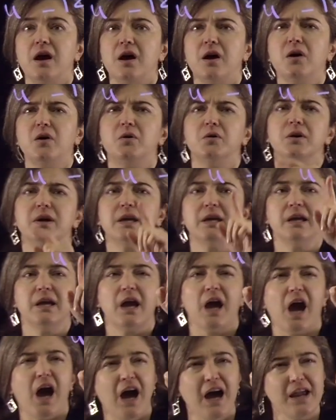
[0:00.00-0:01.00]
Oh,
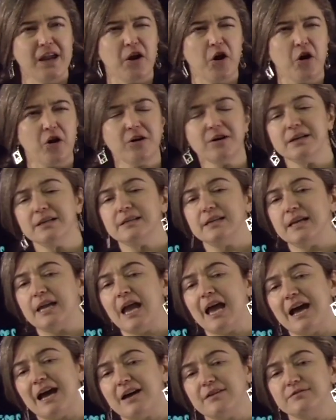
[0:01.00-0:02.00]
I already
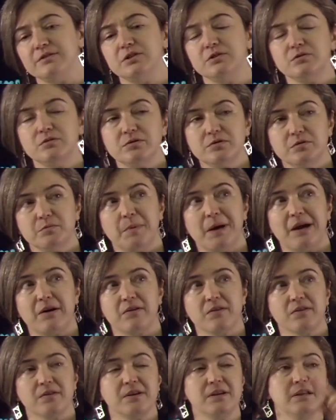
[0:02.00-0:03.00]
have u to
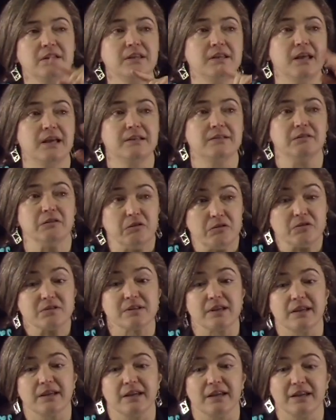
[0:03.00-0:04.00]
power 3, that looks
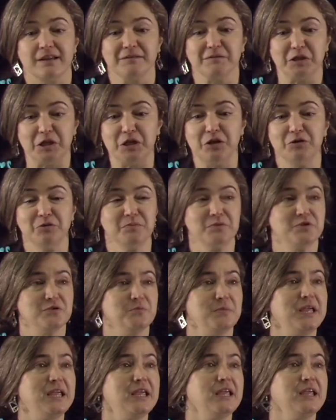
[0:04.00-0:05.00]
like a cube to
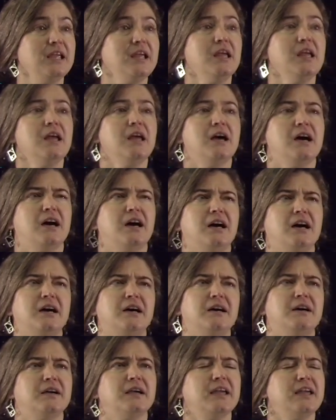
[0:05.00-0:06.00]
me.
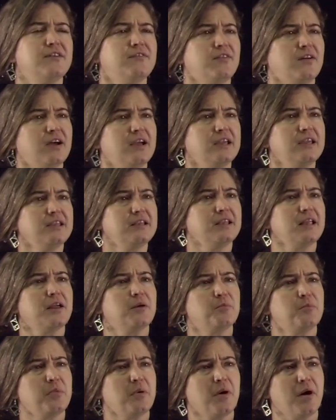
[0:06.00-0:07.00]
If
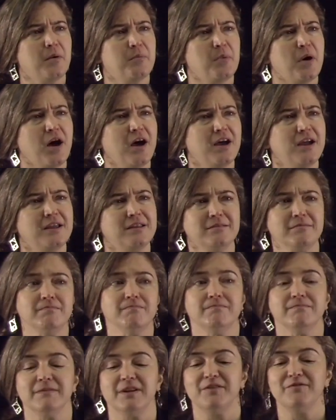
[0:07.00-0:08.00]
upon
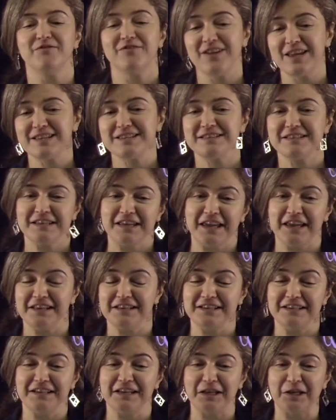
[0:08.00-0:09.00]

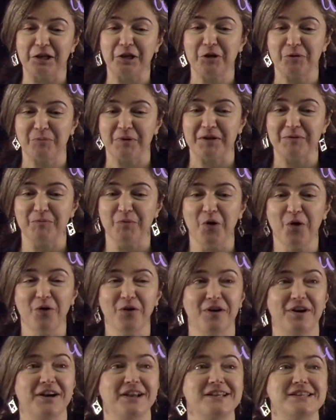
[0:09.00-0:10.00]
investigating a little bit
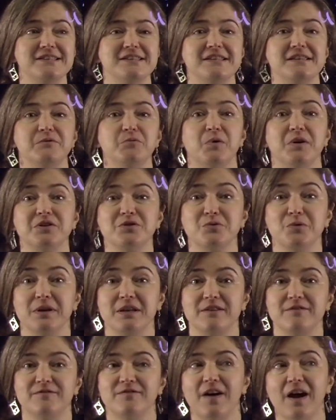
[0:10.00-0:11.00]
more, I see
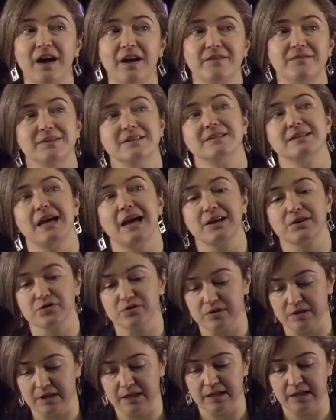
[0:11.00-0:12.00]
125 is
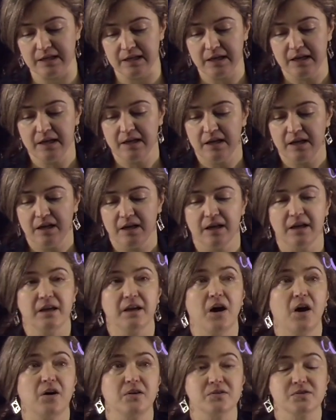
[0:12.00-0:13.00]
actually
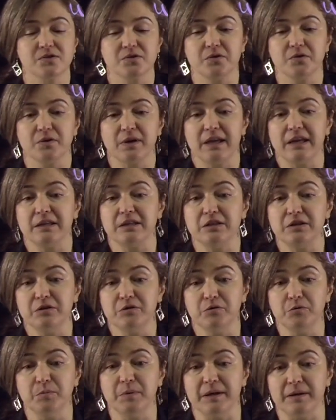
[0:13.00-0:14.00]
also a
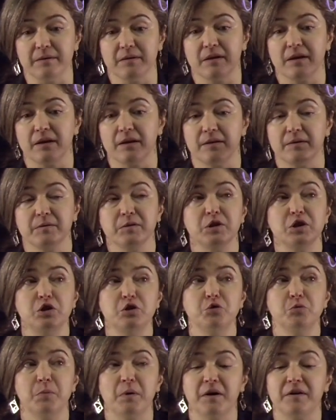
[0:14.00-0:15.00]
cube
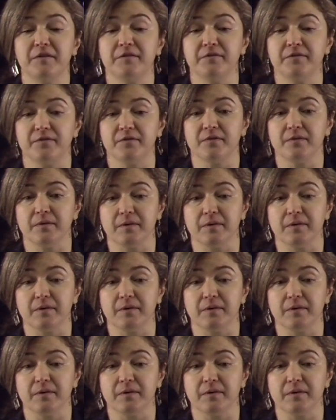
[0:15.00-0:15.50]
of